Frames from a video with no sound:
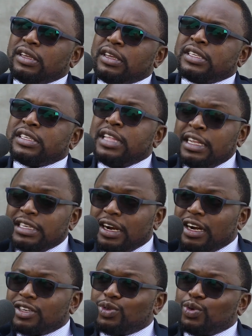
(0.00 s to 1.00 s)
it's
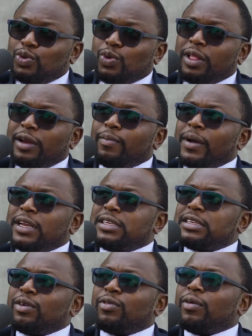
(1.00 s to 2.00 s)
dangerous to do that, but
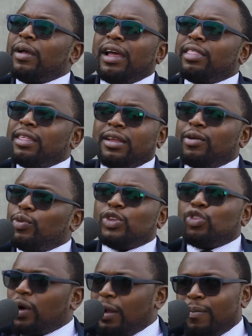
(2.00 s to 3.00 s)
I think we
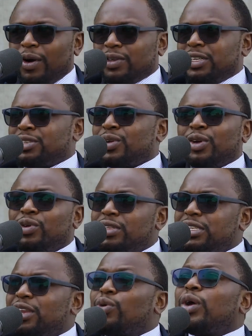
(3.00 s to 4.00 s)
joke about it. So I don't
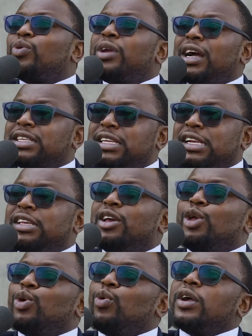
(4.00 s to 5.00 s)
say anyone would actually
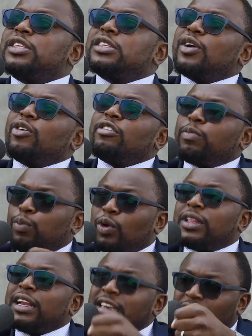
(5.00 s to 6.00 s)
go and sell his
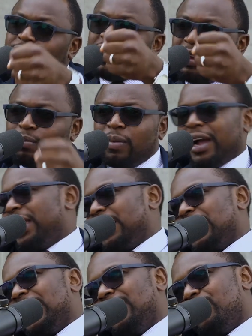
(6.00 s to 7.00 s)
plot and definitely buy a
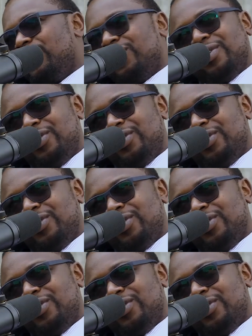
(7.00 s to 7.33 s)
car. No.